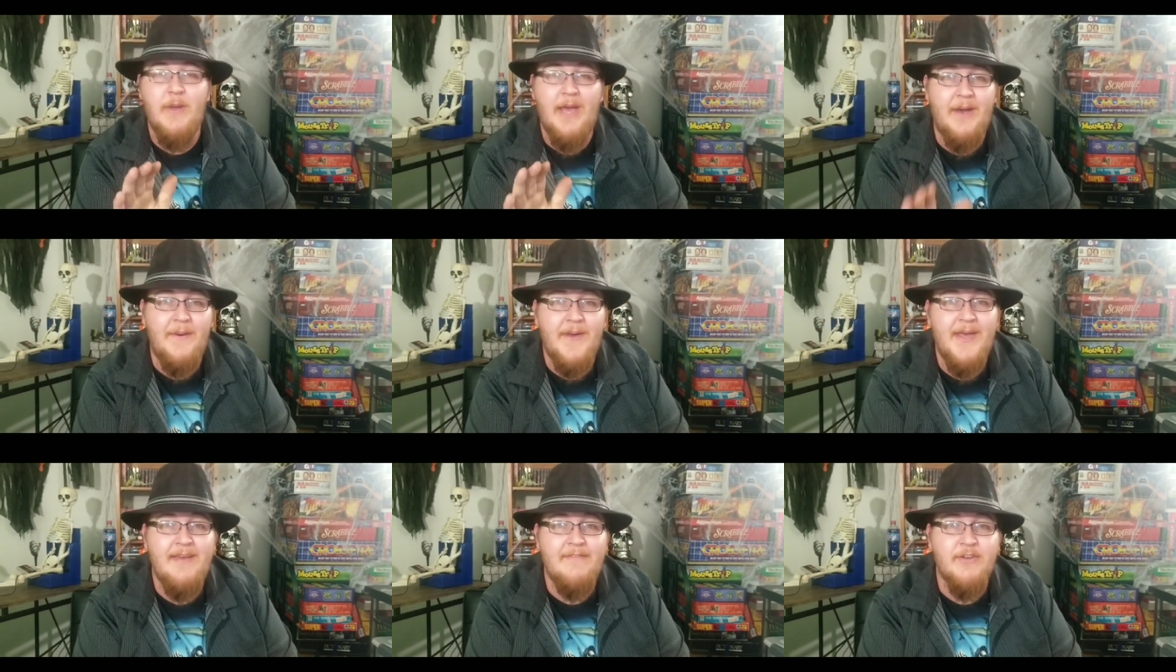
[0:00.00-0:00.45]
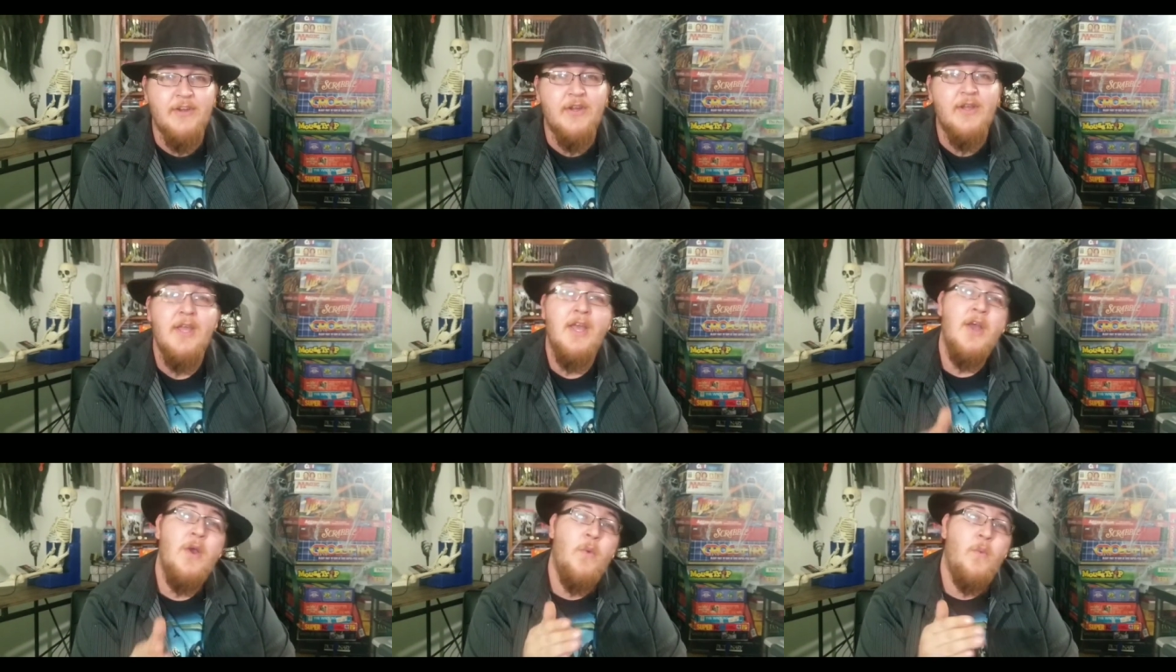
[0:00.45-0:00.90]

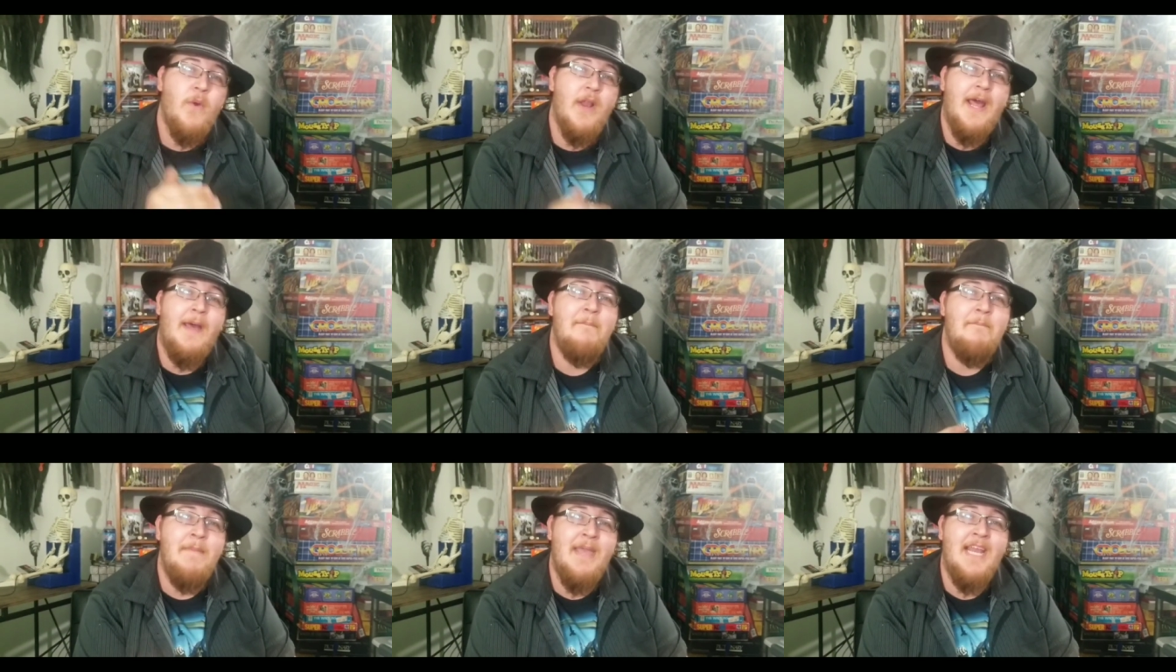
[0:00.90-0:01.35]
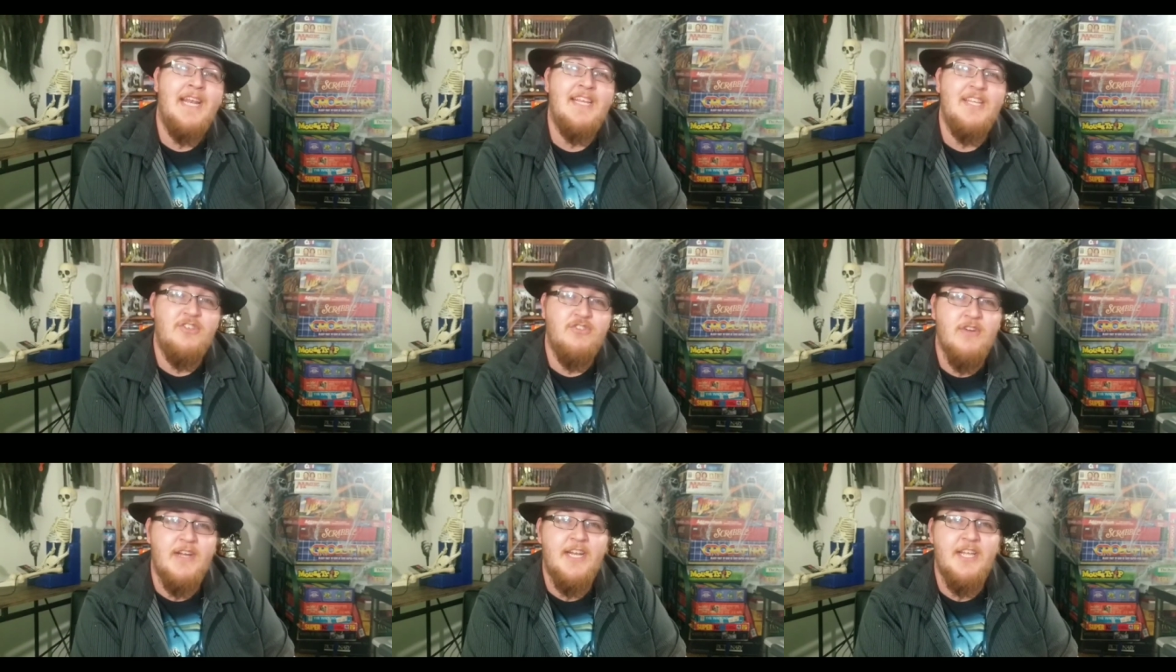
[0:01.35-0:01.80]
However, what I'm
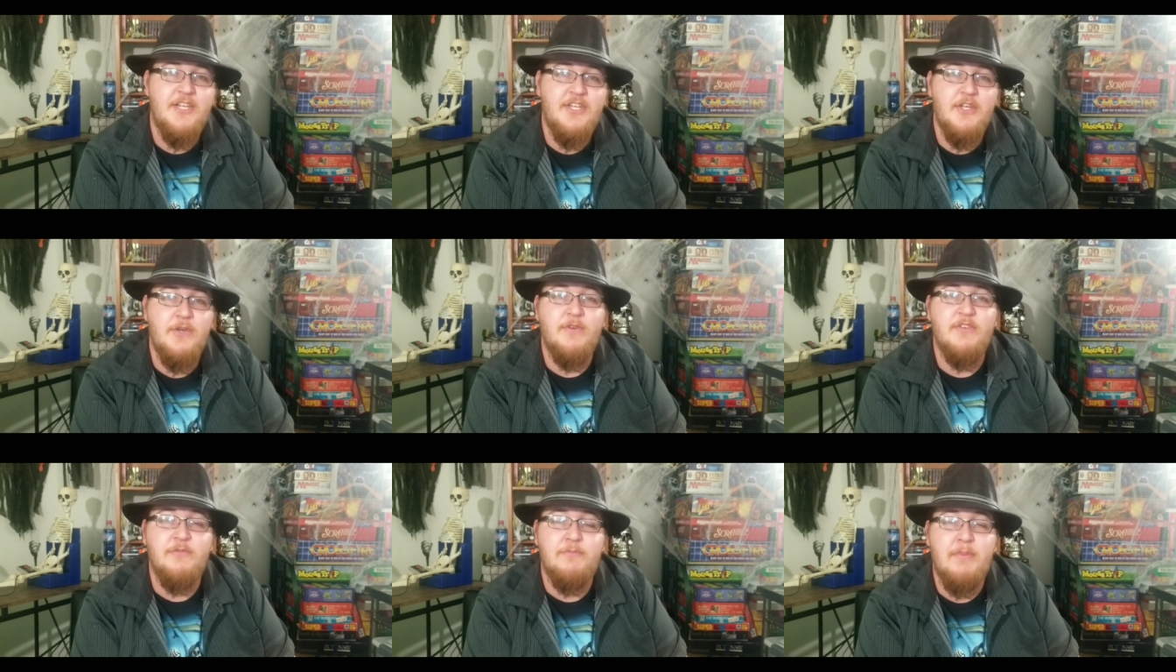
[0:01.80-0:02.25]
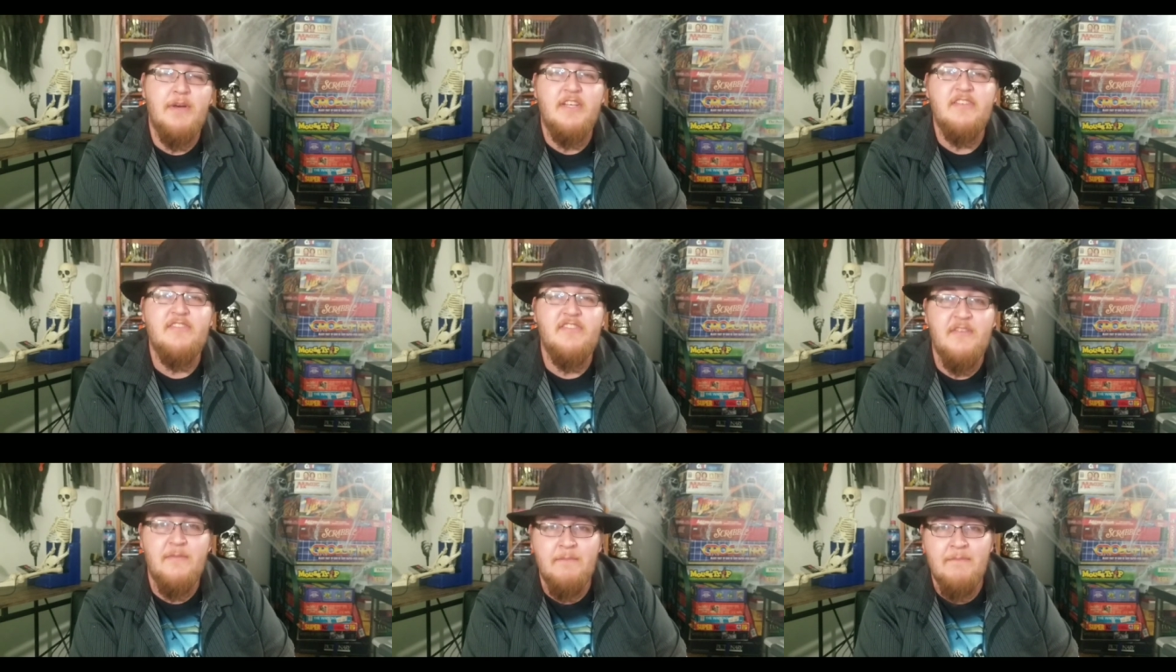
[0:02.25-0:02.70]
mainly trying to do is
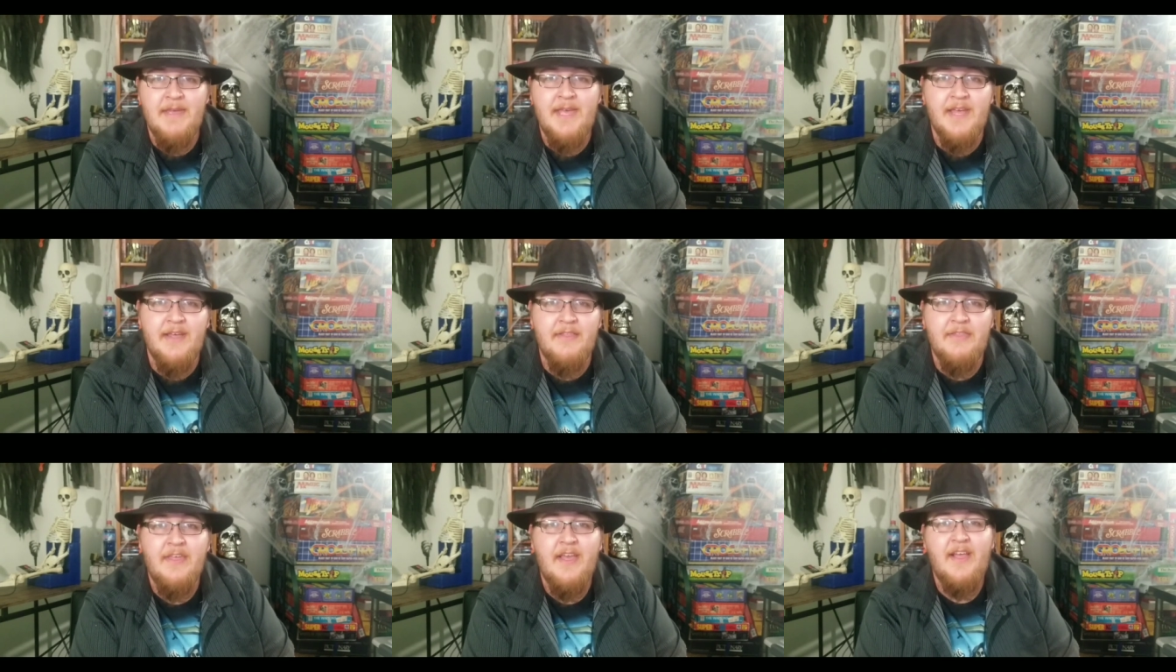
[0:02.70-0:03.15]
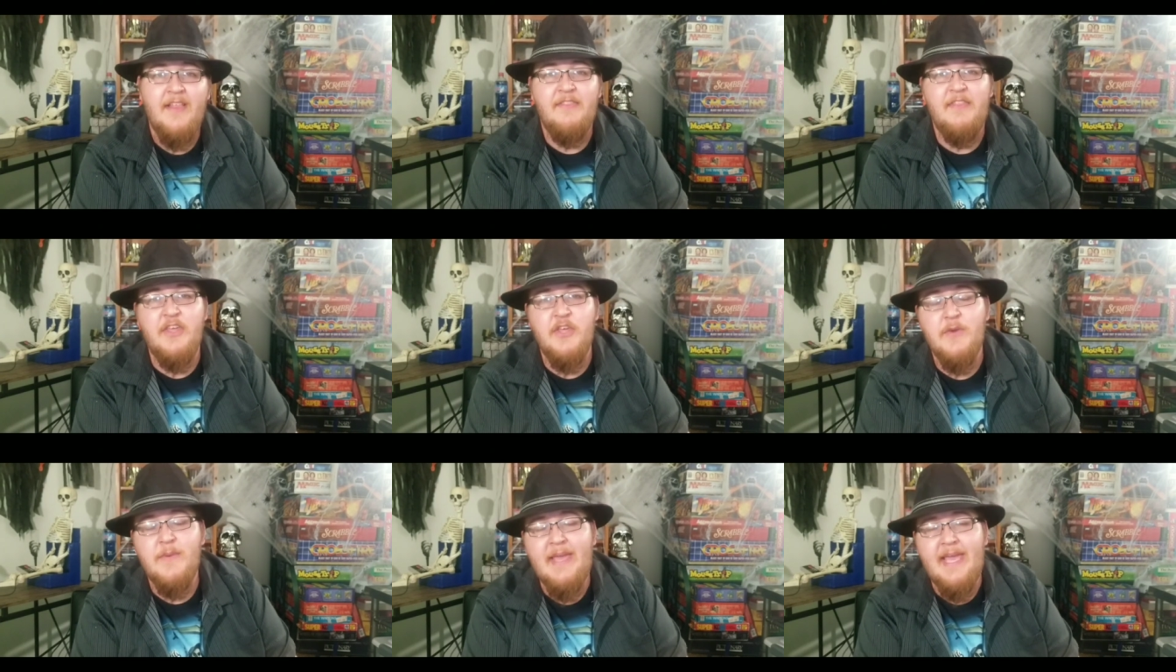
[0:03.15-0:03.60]
bust the myth
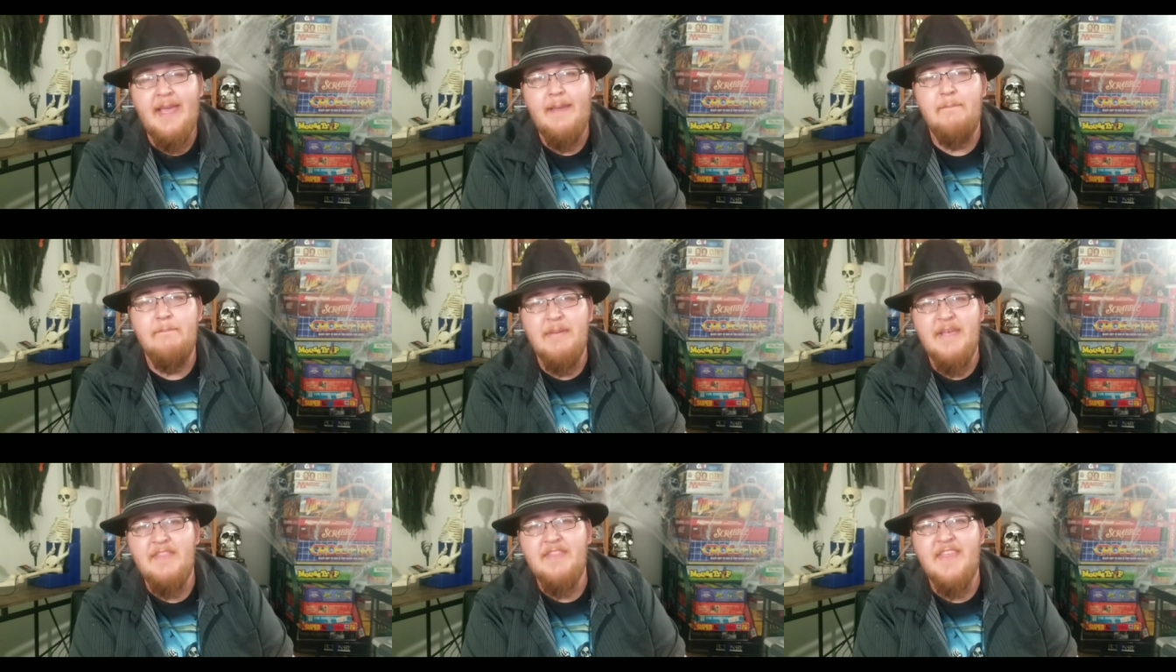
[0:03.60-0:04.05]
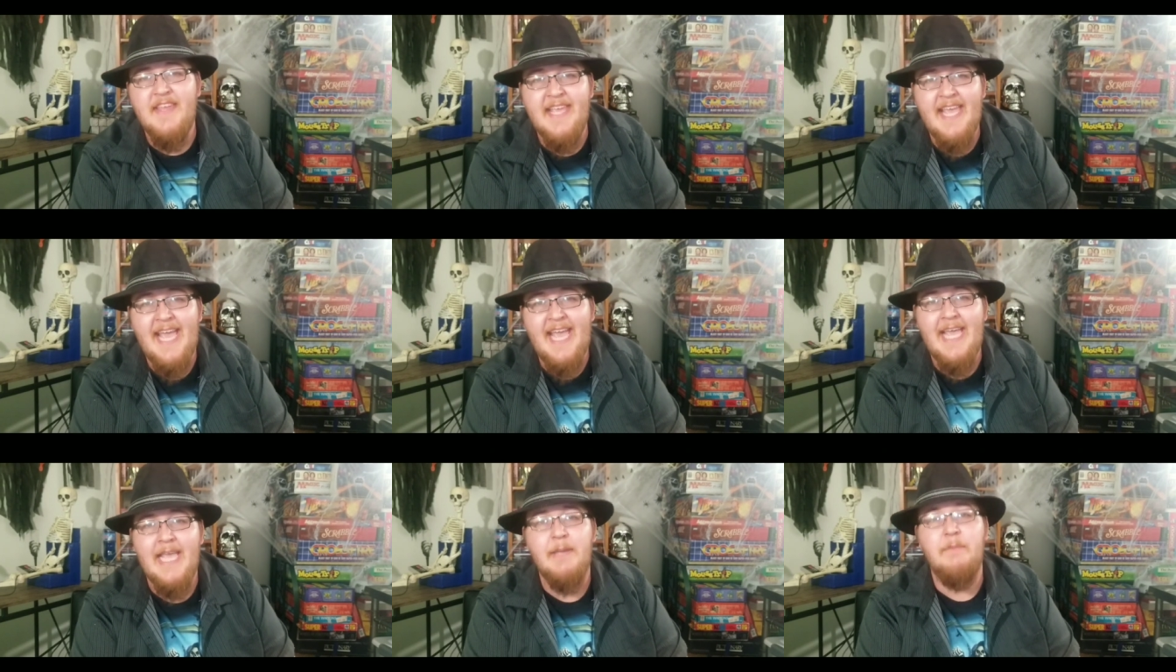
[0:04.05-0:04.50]
that you can't beat the
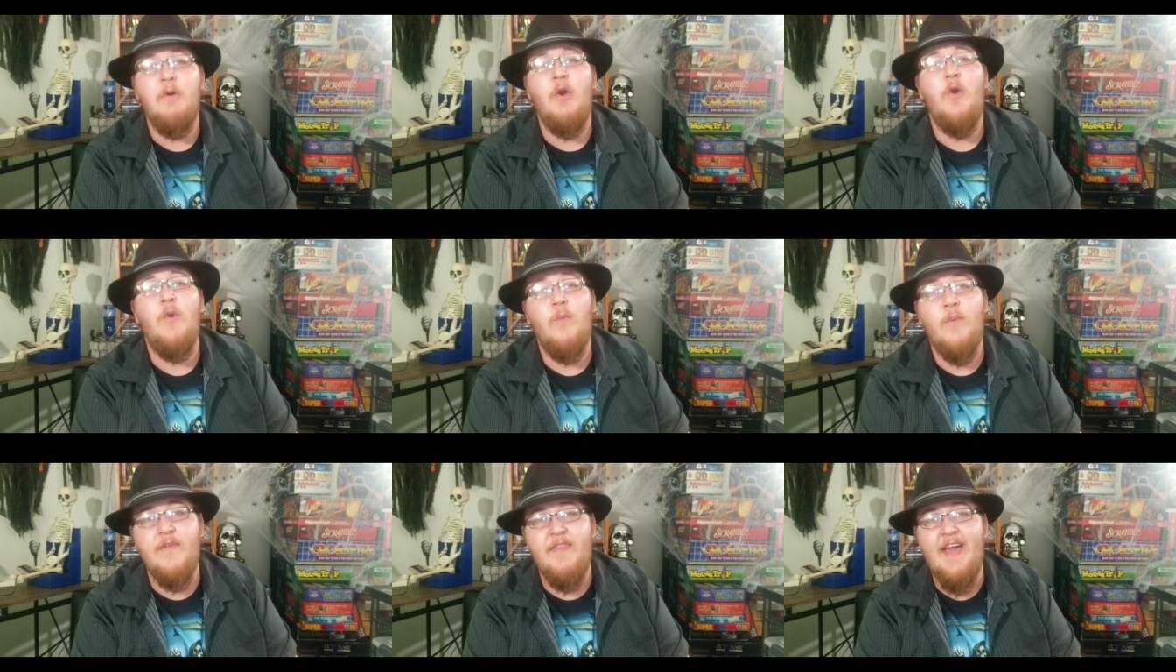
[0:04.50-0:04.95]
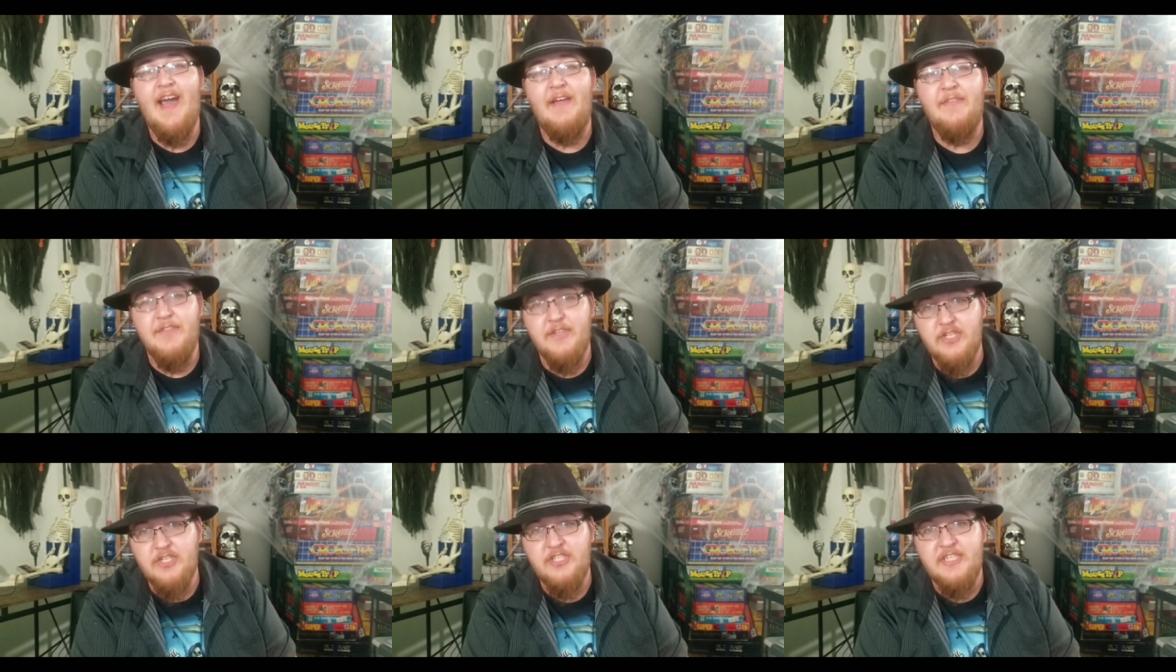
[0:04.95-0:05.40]
game
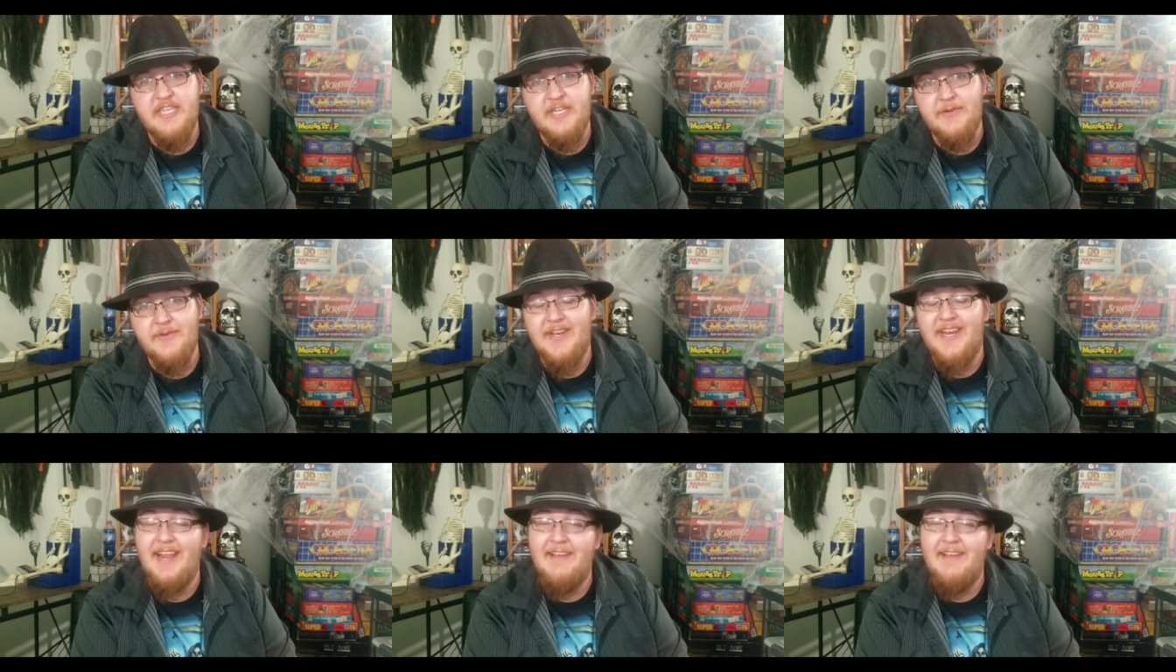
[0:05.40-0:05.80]
without the shield.